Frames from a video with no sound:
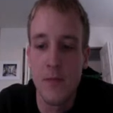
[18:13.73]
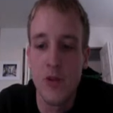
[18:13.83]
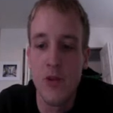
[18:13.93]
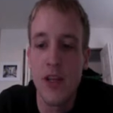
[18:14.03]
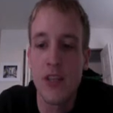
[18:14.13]

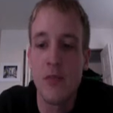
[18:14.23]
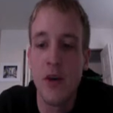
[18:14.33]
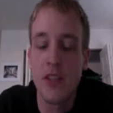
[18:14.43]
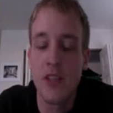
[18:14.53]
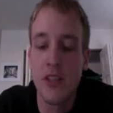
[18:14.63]
drink as
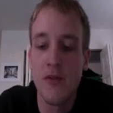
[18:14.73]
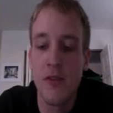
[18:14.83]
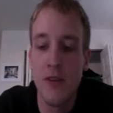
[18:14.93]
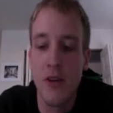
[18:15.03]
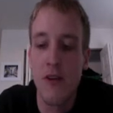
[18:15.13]
much as you
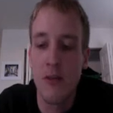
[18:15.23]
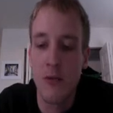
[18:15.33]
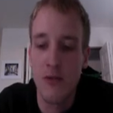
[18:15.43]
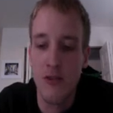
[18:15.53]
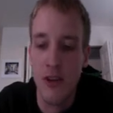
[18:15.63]
feel
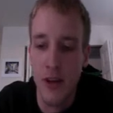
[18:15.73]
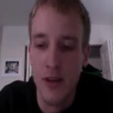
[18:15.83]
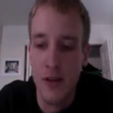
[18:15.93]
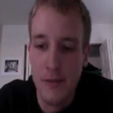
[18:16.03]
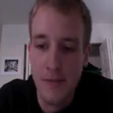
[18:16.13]
comfortable drinking.